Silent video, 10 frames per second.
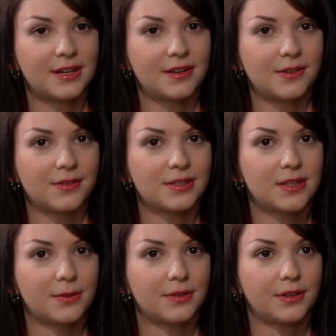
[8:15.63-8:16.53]
that I'd
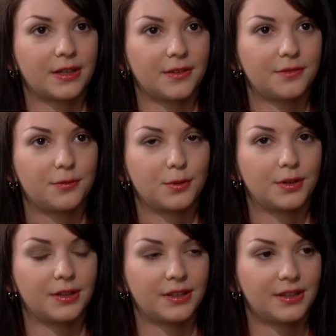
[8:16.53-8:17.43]
noticed they were looking
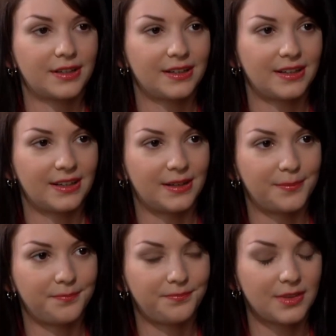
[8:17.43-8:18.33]
for,
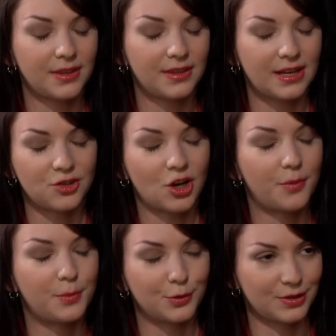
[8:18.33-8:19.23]
they had
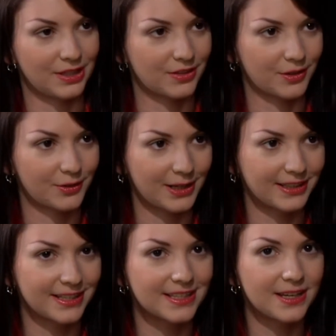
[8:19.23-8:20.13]
job postings on
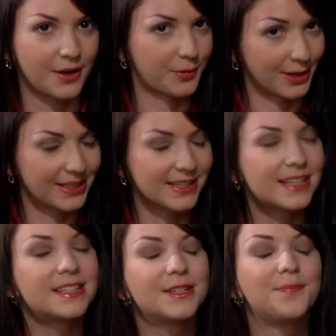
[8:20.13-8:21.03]

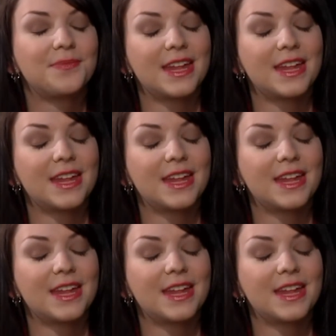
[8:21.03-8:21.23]
Craigslist.